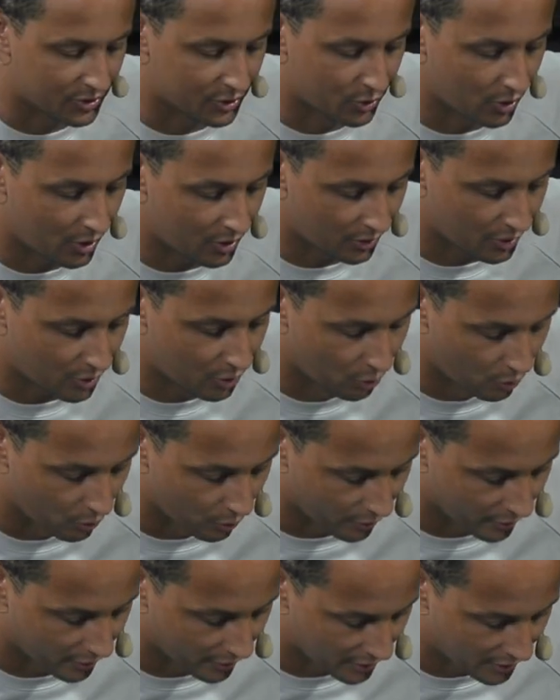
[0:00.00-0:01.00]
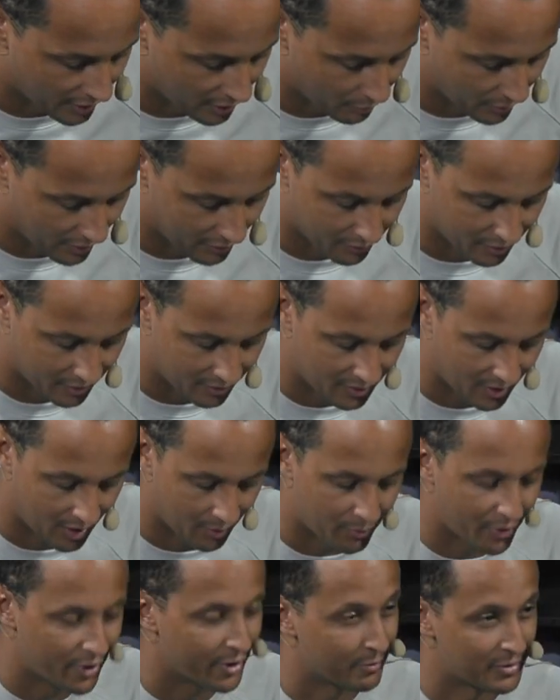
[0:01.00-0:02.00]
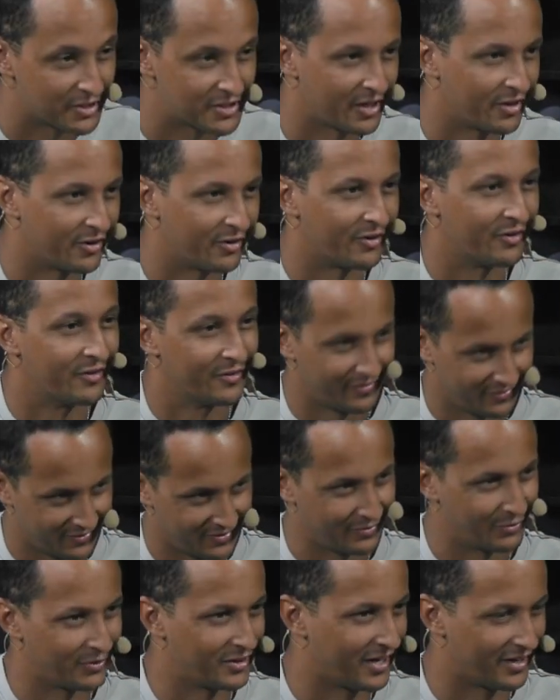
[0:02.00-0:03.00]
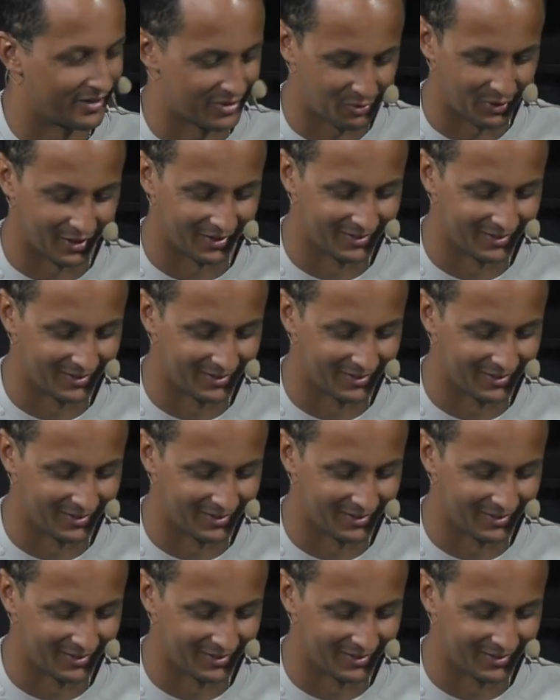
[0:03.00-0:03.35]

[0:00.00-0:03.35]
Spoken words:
strong core, and now we have a Burnaby center with that as